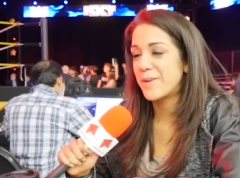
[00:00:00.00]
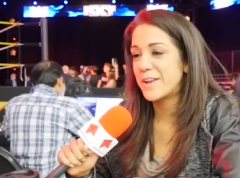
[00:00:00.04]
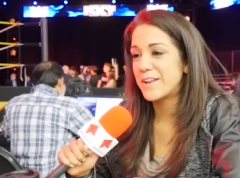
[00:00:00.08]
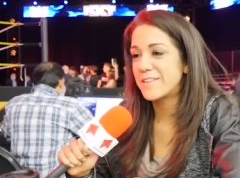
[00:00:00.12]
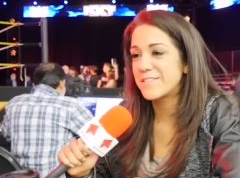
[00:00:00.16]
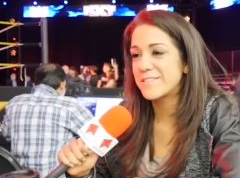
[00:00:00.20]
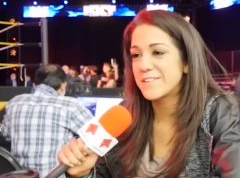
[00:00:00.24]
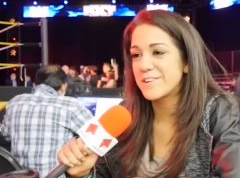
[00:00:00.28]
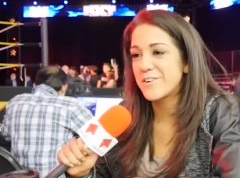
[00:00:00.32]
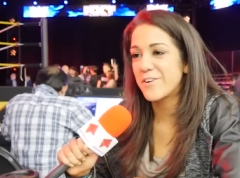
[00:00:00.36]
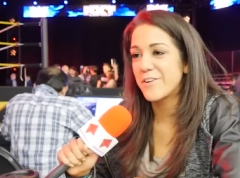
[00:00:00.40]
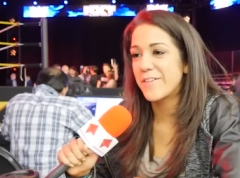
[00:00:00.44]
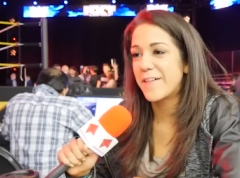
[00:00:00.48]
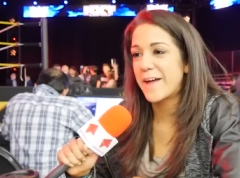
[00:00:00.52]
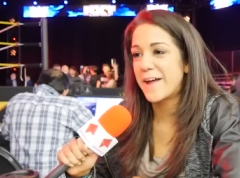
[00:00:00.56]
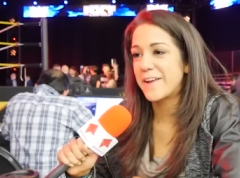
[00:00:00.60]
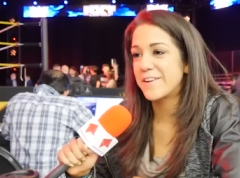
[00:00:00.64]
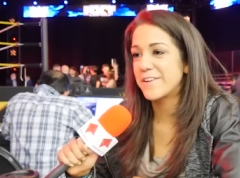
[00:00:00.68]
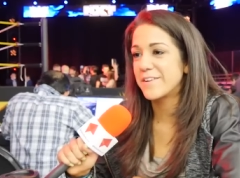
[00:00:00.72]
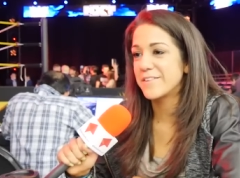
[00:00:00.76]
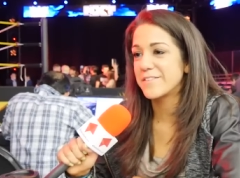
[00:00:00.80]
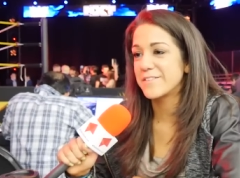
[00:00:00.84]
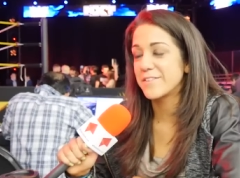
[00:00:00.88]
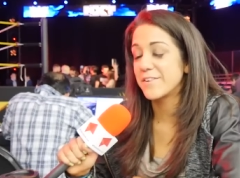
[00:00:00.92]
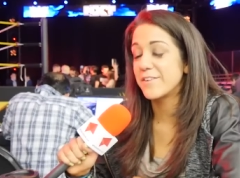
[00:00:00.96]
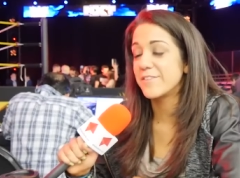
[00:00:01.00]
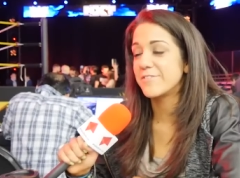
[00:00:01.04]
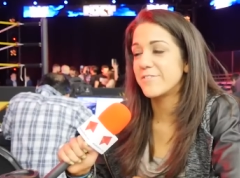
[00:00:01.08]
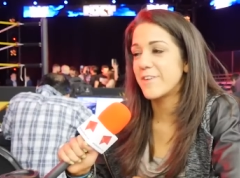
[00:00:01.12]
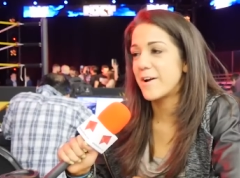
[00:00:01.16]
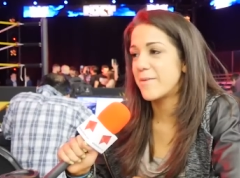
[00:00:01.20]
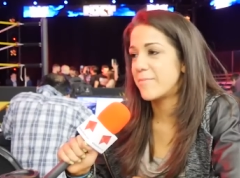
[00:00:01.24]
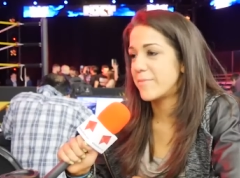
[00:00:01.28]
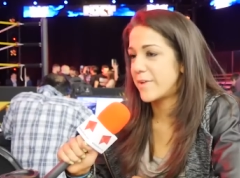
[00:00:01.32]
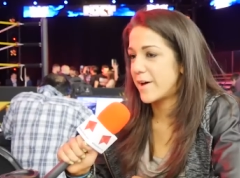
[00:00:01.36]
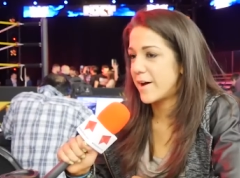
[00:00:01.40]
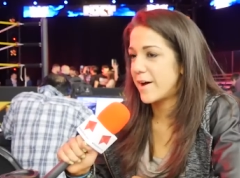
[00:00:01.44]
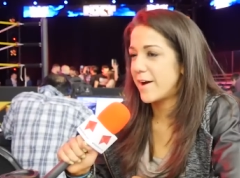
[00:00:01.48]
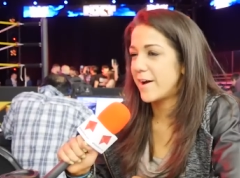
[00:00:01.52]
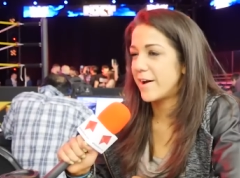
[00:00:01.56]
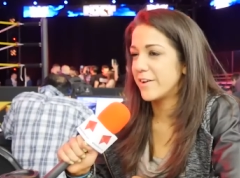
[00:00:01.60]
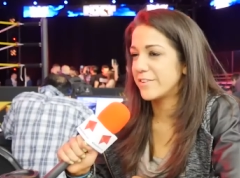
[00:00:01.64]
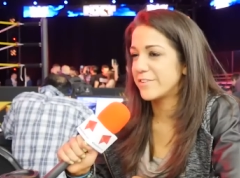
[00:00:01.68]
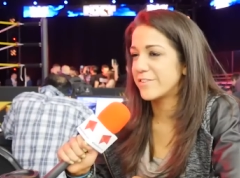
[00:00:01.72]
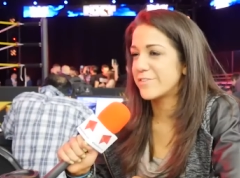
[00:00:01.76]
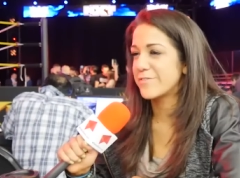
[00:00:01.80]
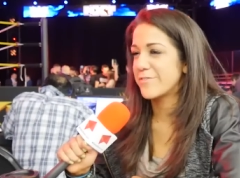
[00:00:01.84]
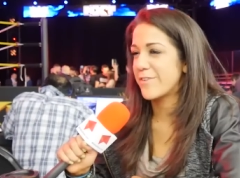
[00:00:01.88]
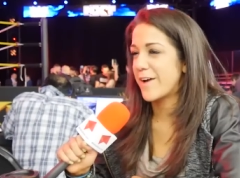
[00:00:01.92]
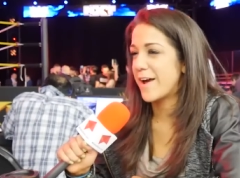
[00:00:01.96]
mean, it's in Orlando, so if I'm not,
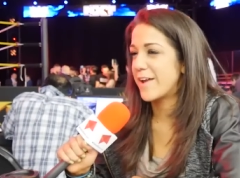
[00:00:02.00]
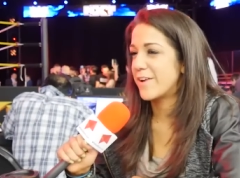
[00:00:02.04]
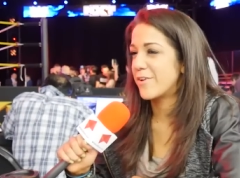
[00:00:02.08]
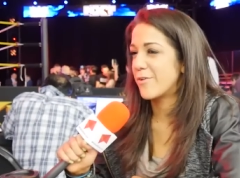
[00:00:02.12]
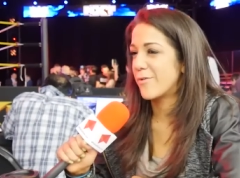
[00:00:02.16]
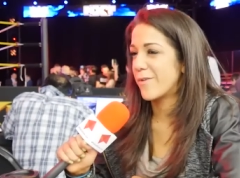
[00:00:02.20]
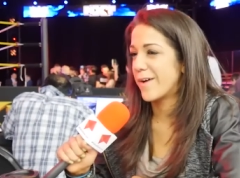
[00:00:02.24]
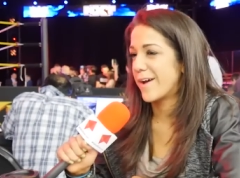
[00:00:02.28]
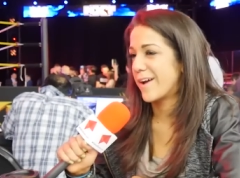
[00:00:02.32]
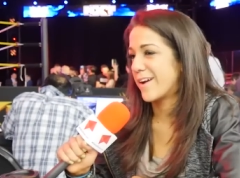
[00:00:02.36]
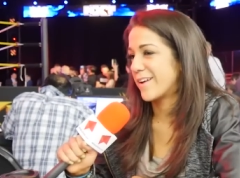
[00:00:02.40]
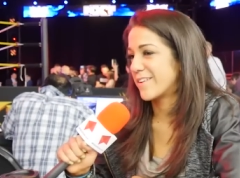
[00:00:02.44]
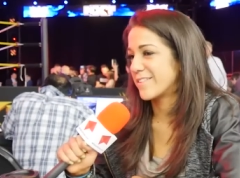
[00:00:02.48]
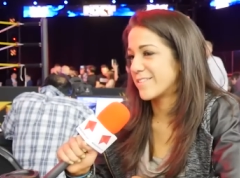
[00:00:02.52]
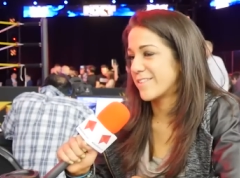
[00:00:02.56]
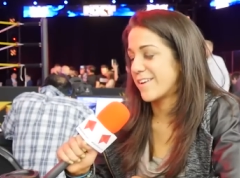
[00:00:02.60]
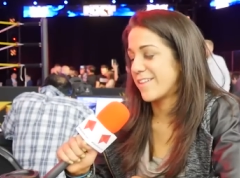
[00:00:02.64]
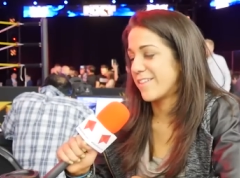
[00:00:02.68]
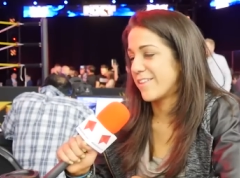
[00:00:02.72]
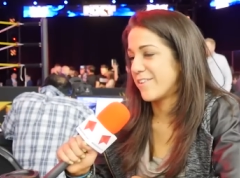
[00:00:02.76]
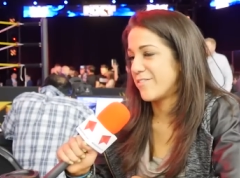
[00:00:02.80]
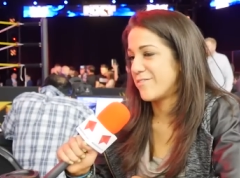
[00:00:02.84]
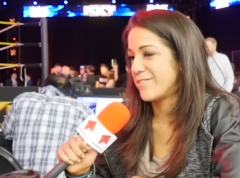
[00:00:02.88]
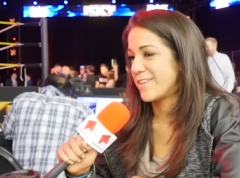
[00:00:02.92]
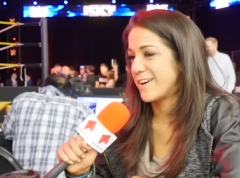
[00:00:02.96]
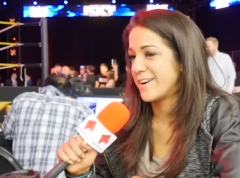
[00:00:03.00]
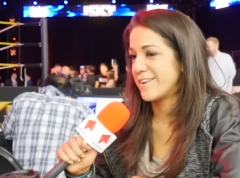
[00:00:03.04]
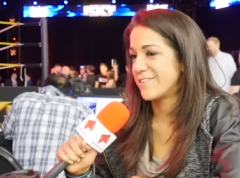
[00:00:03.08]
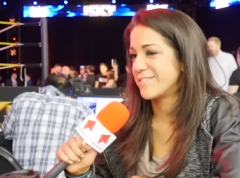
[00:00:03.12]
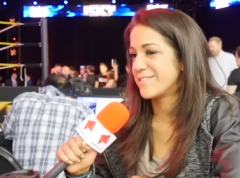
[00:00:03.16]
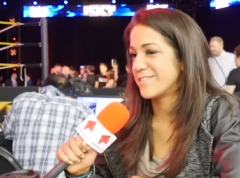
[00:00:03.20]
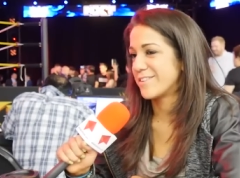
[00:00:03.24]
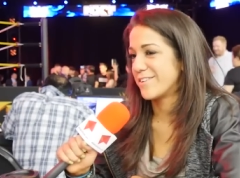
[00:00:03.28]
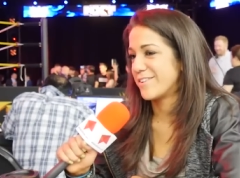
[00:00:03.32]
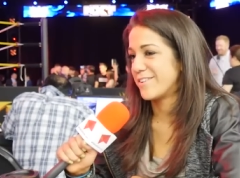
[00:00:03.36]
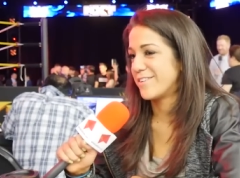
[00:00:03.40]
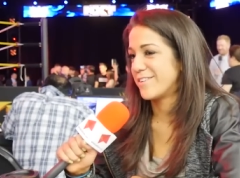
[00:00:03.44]
I'll just find a way because I live there. So